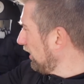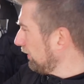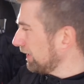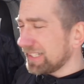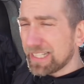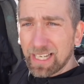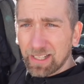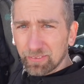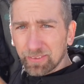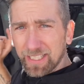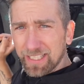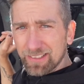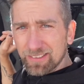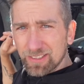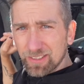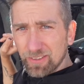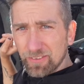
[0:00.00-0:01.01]
going down
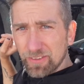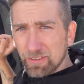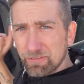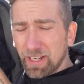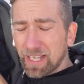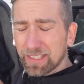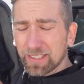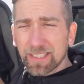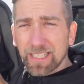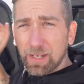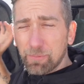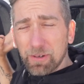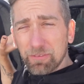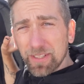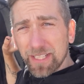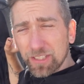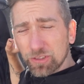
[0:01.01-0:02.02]
into the van. Now
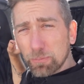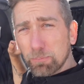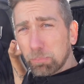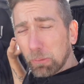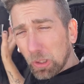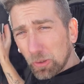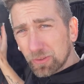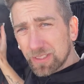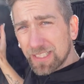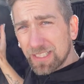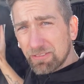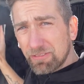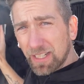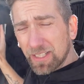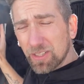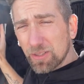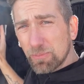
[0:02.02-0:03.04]
everything's unplugged in the
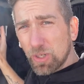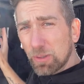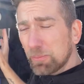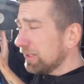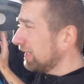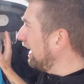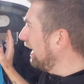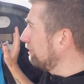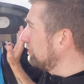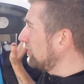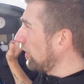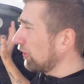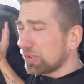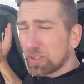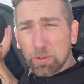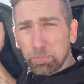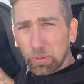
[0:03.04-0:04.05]
van at the moment. I'm not
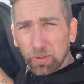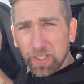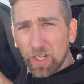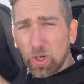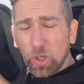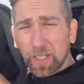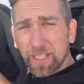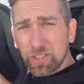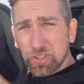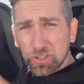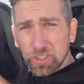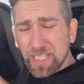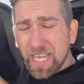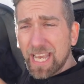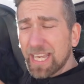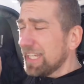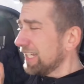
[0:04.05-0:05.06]
going to plug it all in just
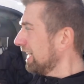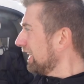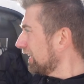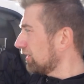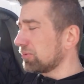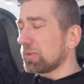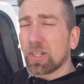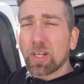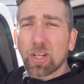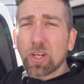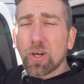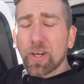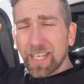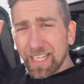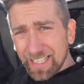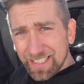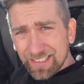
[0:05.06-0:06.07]
yet because we're going to
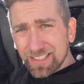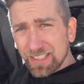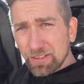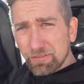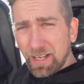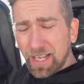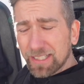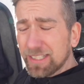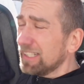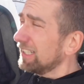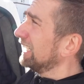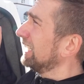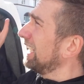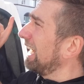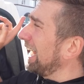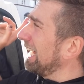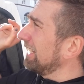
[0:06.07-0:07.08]
go into the van
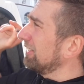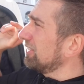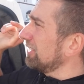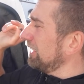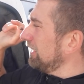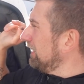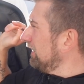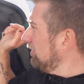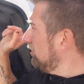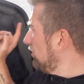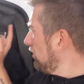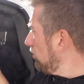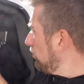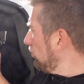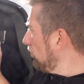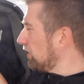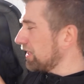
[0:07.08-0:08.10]
and uh,
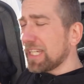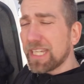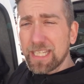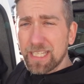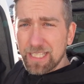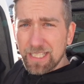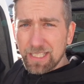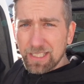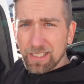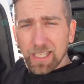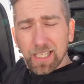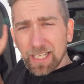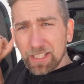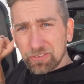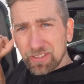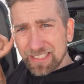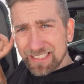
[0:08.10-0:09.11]
do the
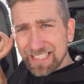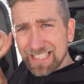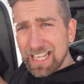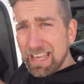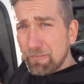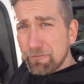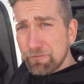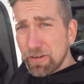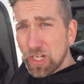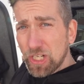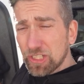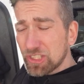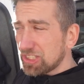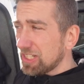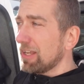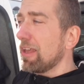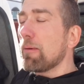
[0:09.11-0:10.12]
electrics in there
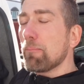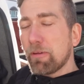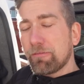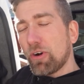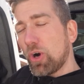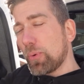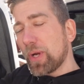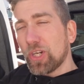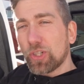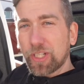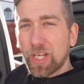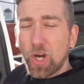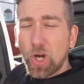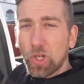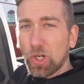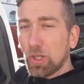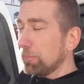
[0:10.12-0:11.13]
first before we hook it
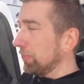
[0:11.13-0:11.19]
all